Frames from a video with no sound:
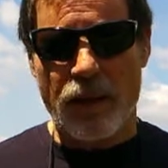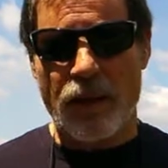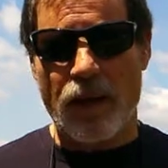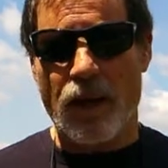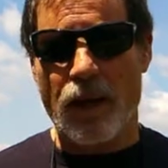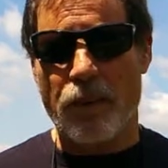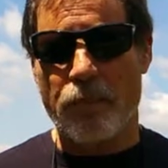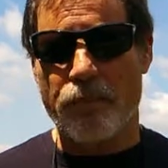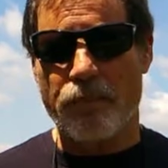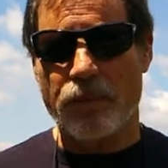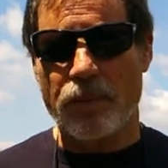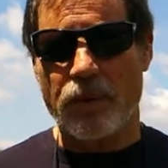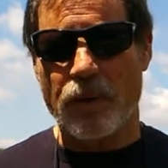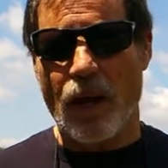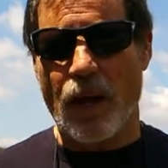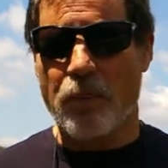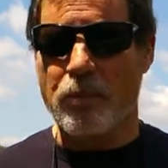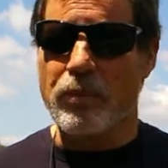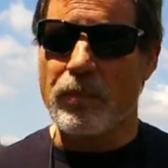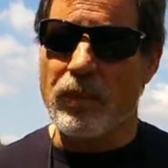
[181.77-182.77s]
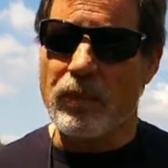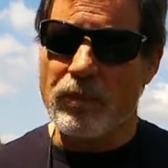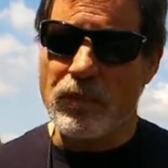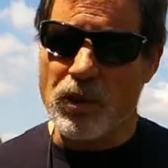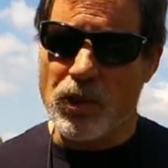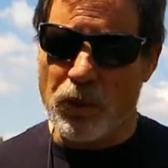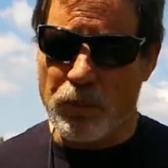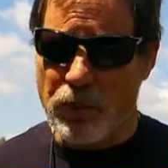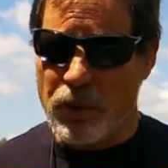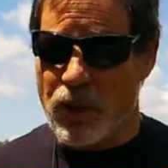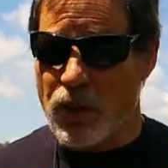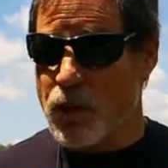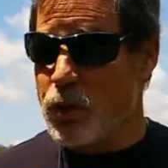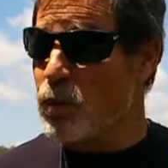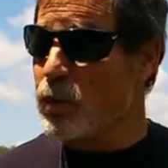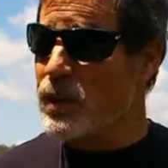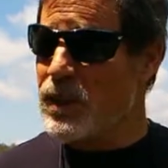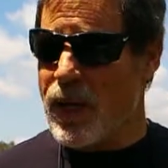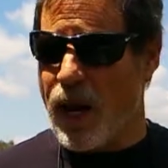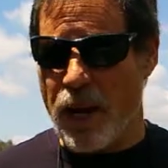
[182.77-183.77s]
Um, I'm assuming that
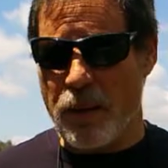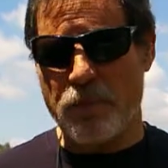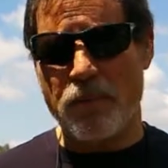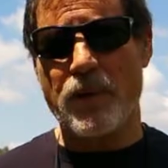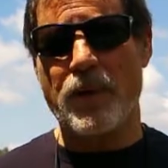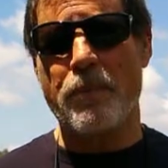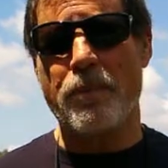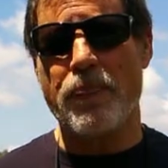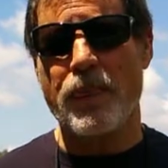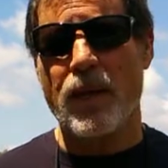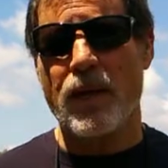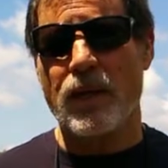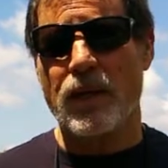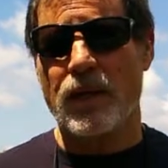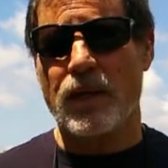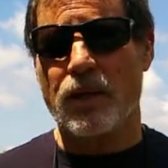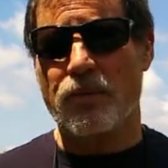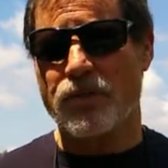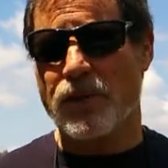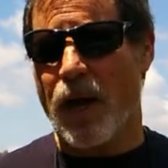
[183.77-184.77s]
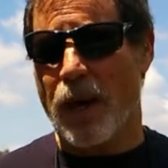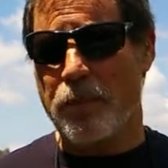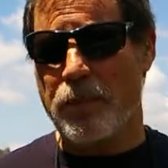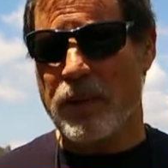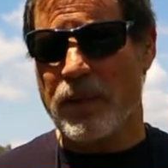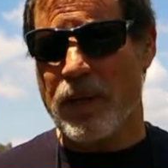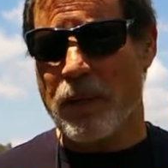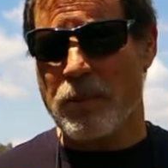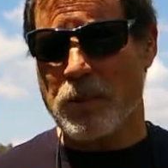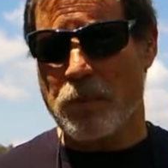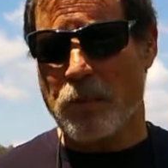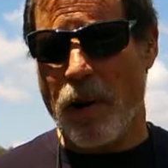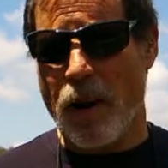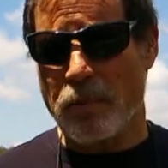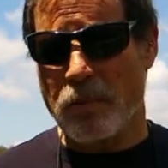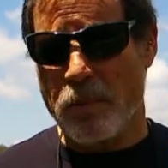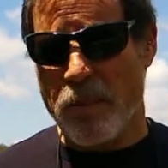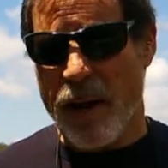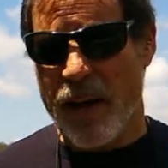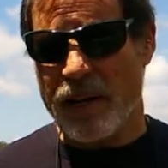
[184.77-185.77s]
you will type them. If typing them is
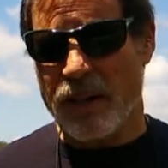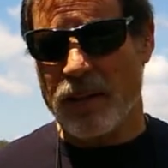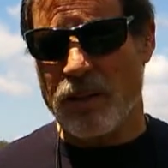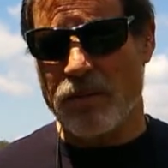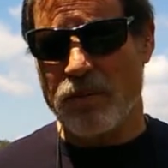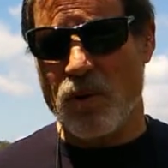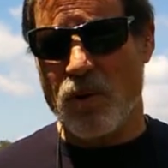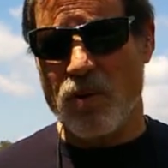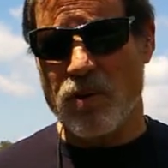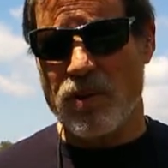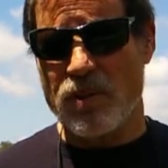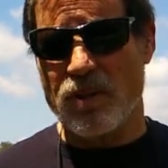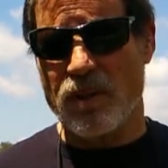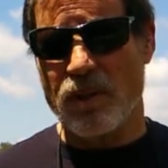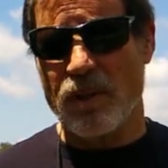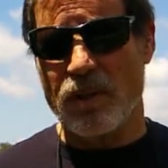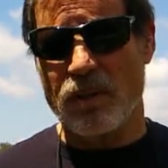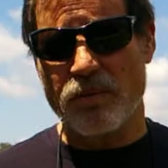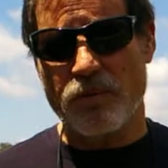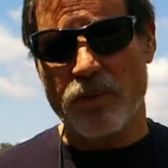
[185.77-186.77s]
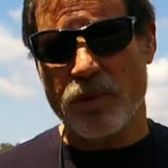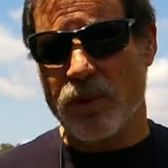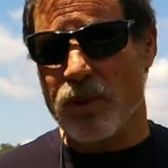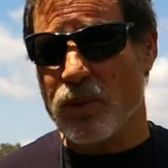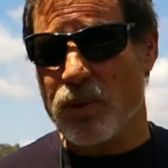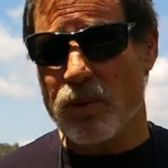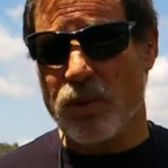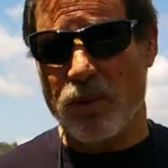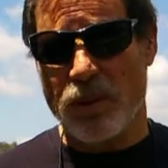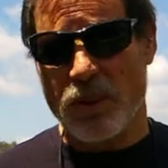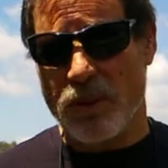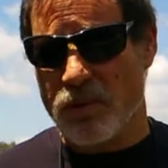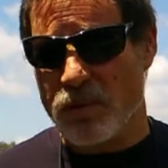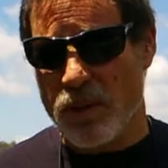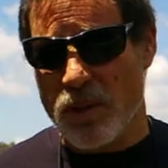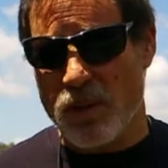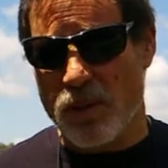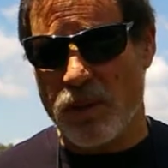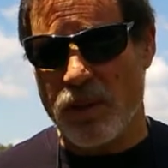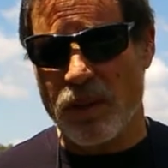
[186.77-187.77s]
problematic, of course, then for you
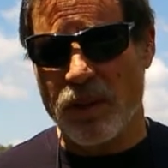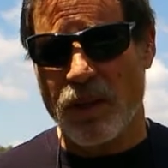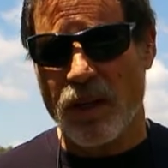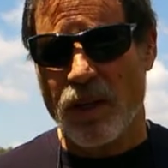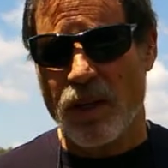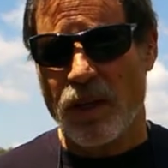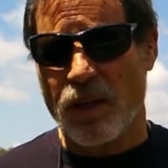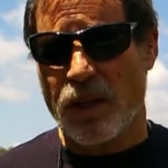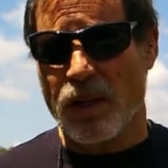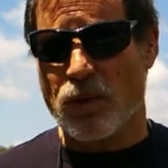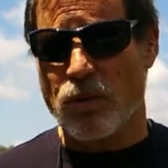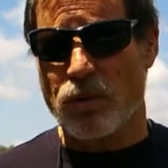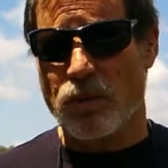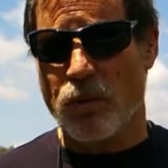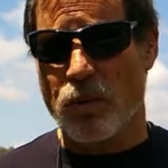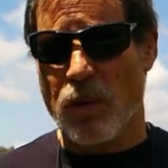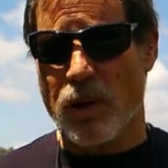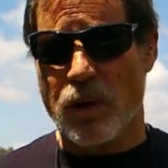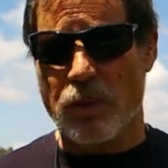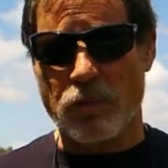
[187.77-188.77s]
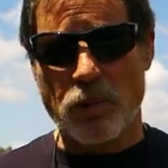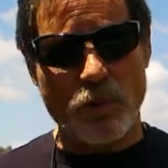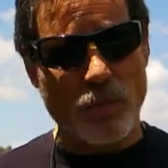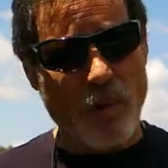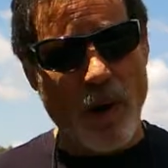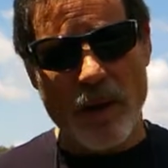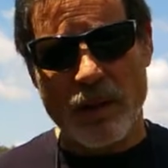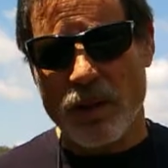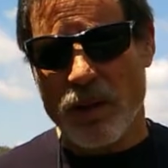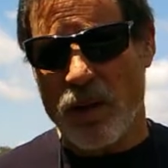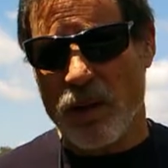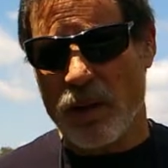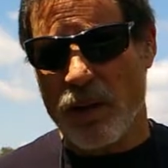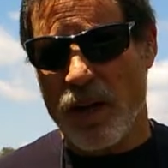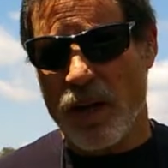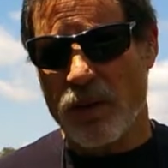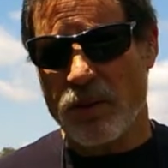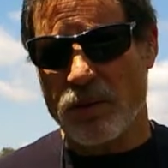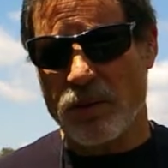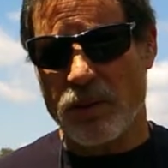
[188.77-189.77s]
individually, you're welcome to write it all
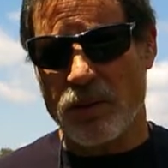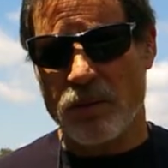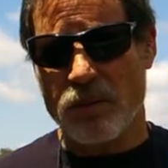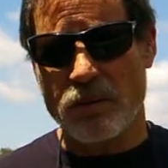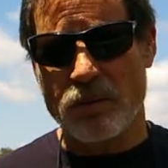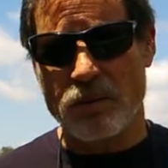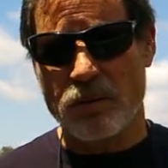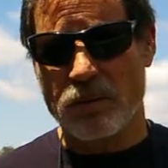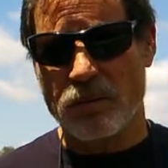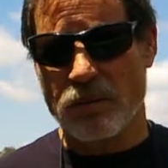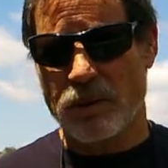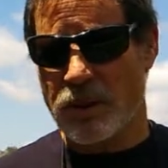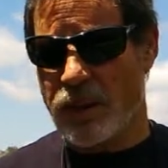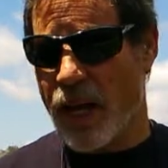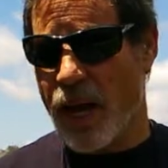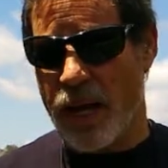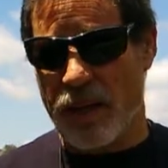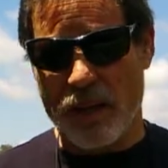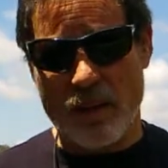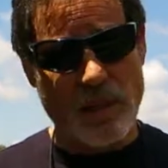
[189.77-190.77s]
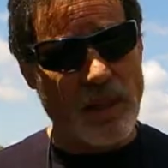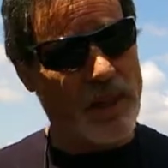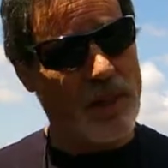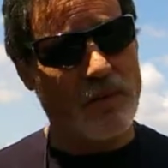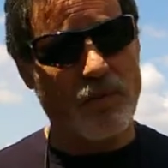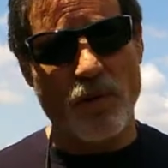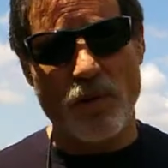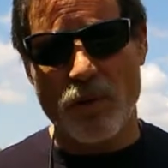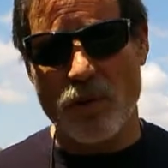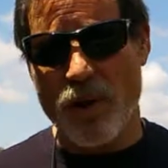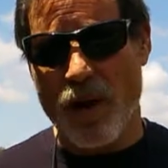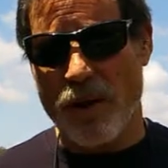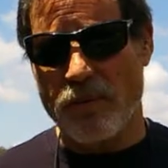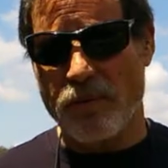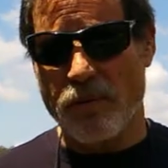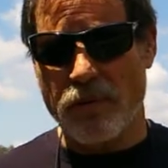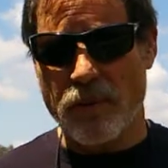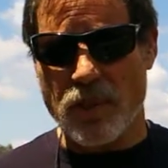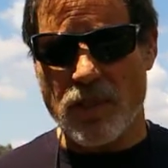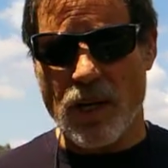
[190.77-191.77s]
out, you know, scan it, take a photograph
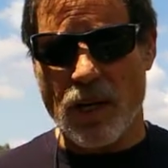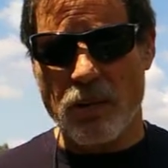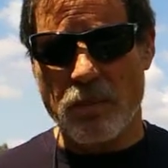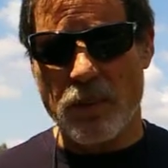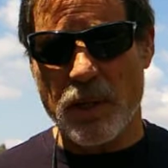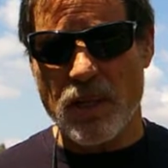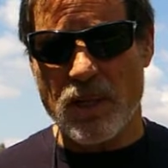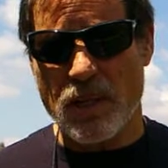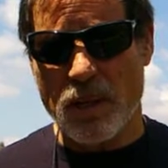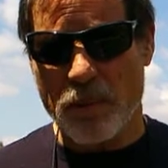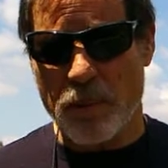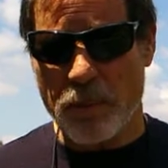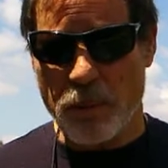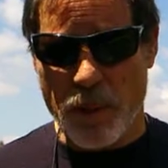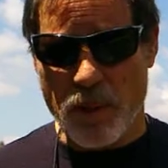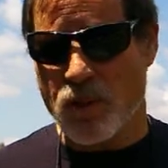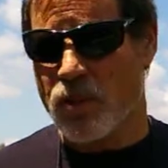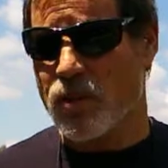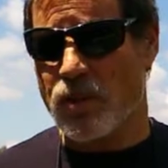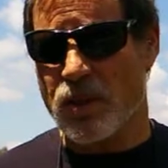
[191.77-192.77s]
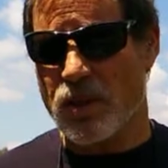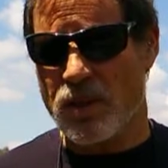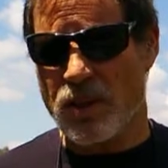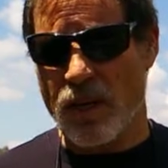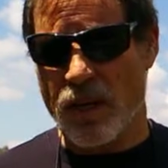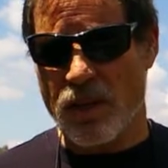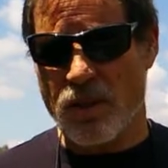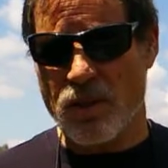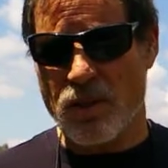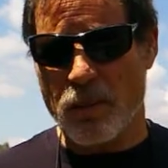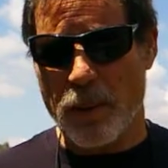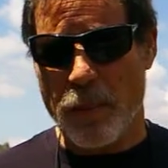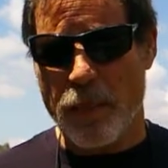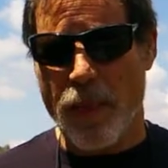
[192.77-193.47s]
of it, send it to someone, make sure you just get it to me.